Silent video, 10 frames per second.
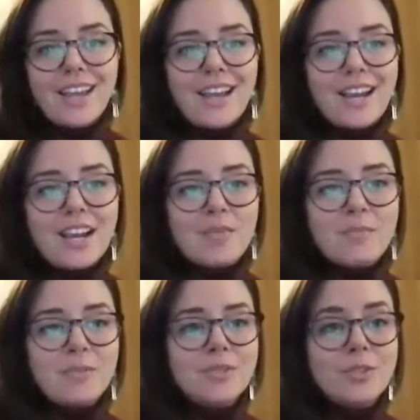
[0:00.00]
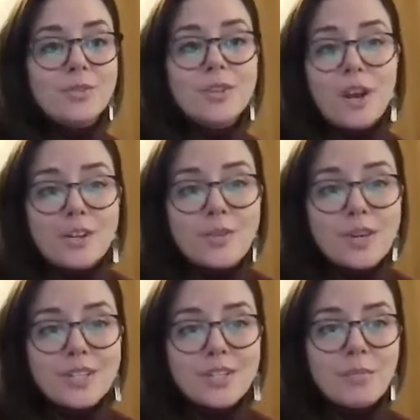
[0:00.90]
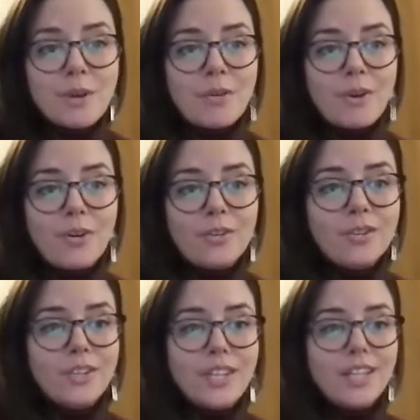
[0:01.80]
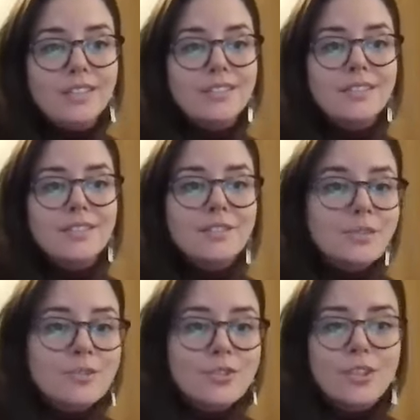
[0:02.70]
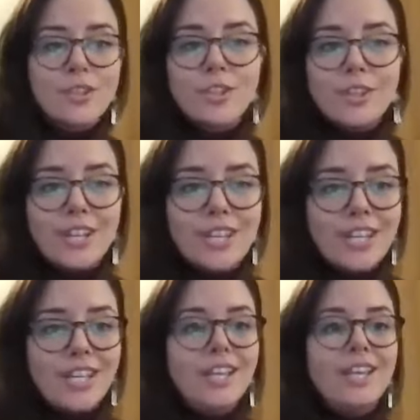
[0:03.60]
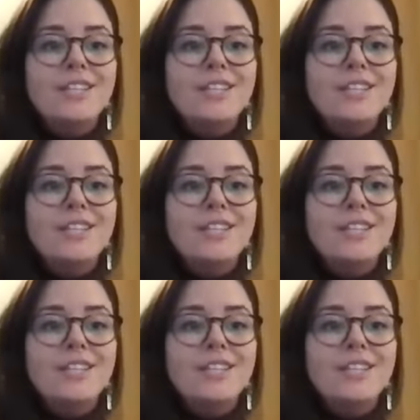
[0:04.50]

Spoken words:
to talk to us about all things Social Security,